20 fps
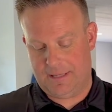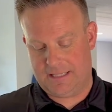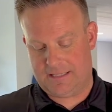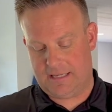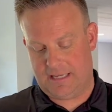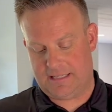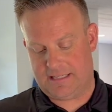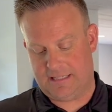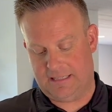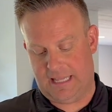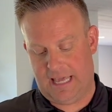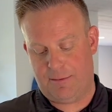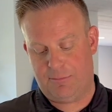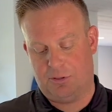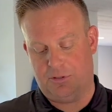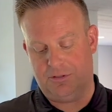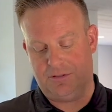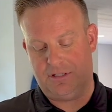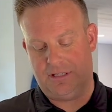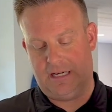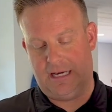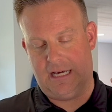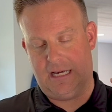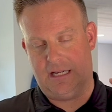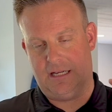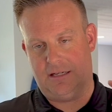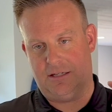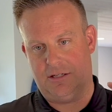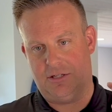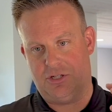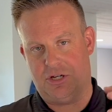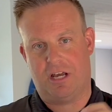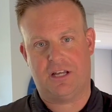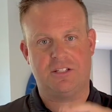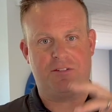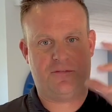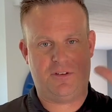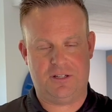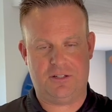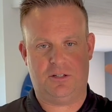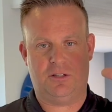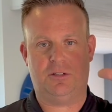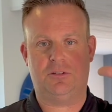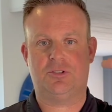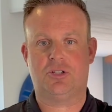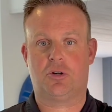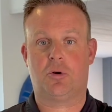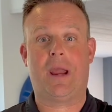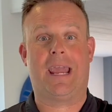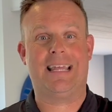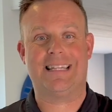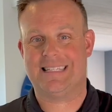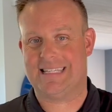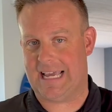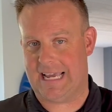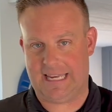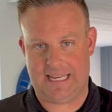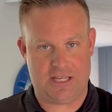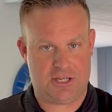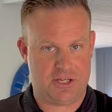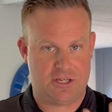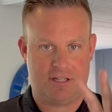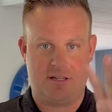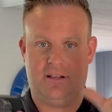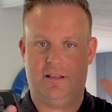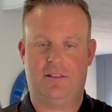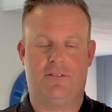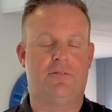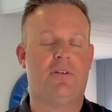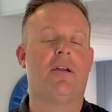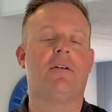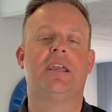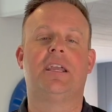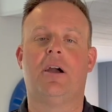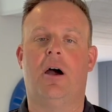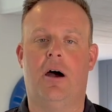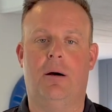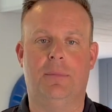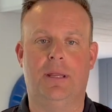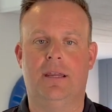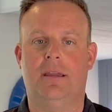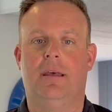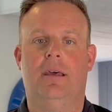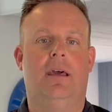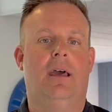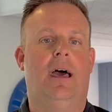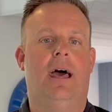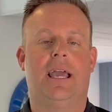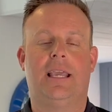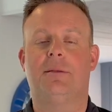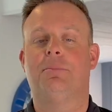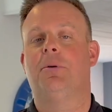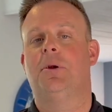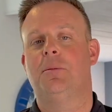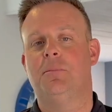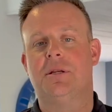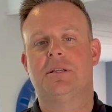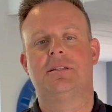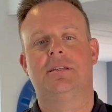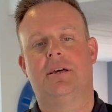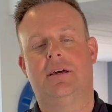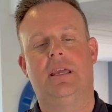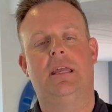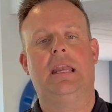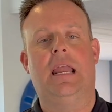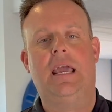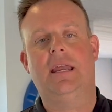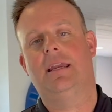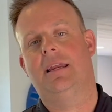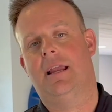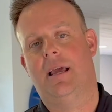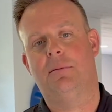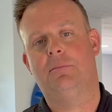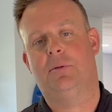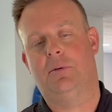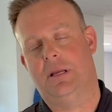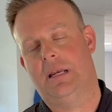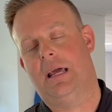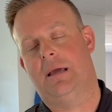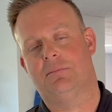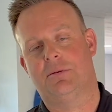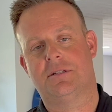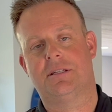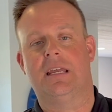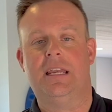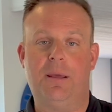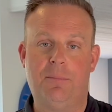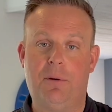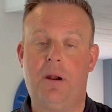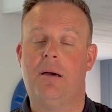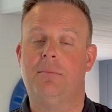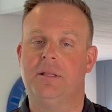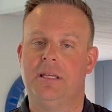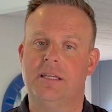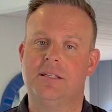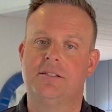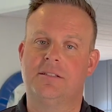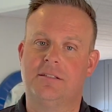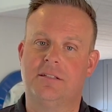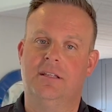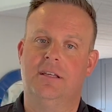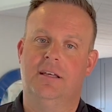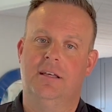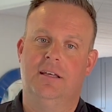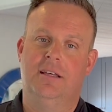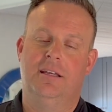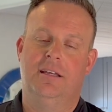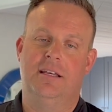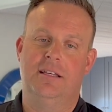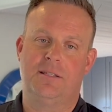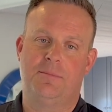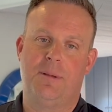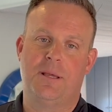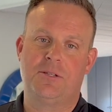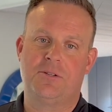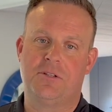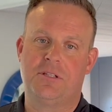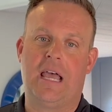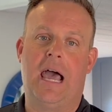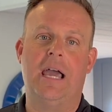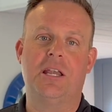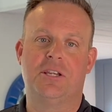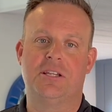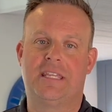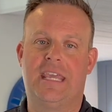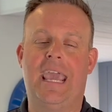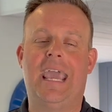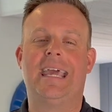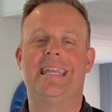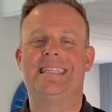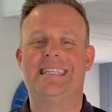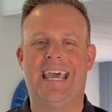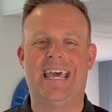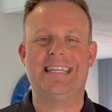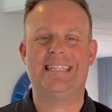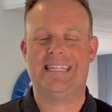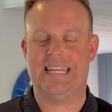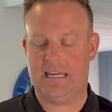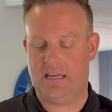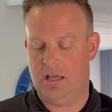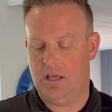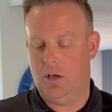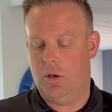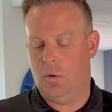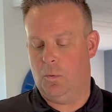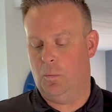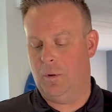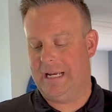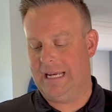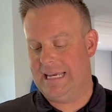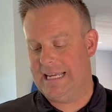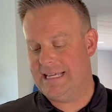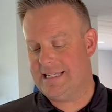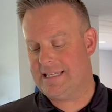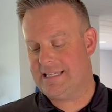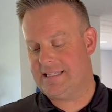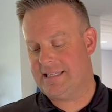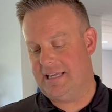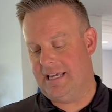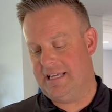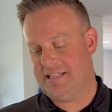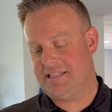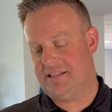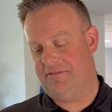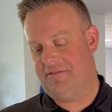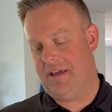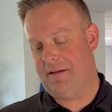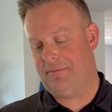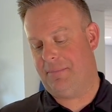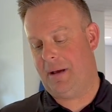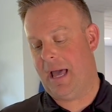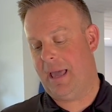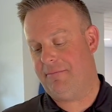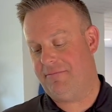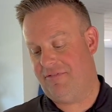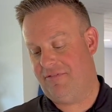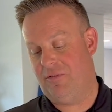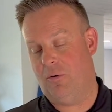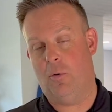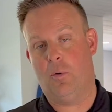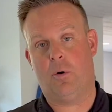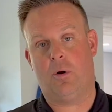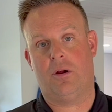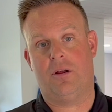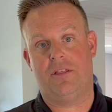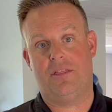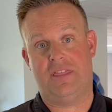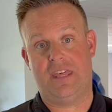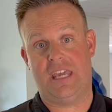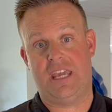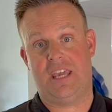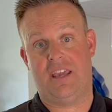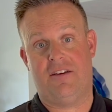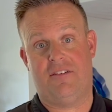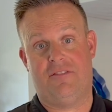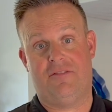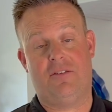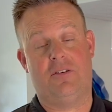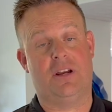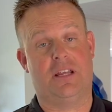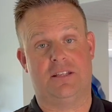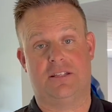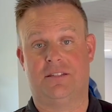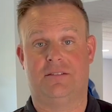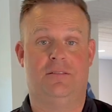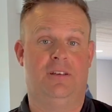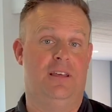It's labeled Johnsville Transite. It's very common. I can pretty much tell you 99.9%. It probably is asbestos. I just can't test it. What it is it's a vent pipe for the furnace.